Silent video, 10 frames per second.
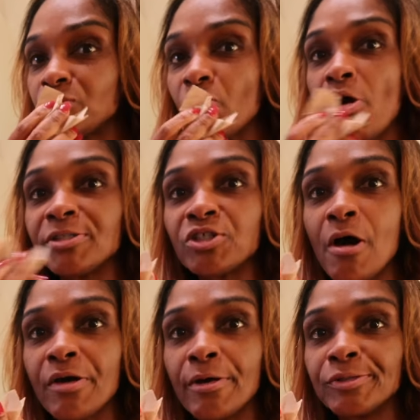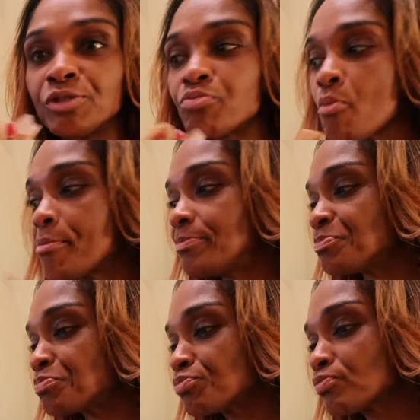the hard tacos,
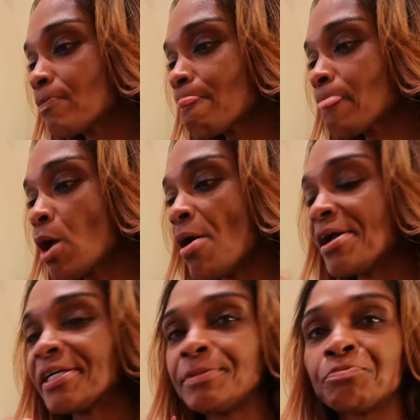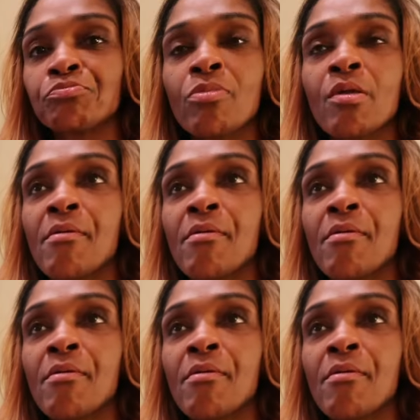and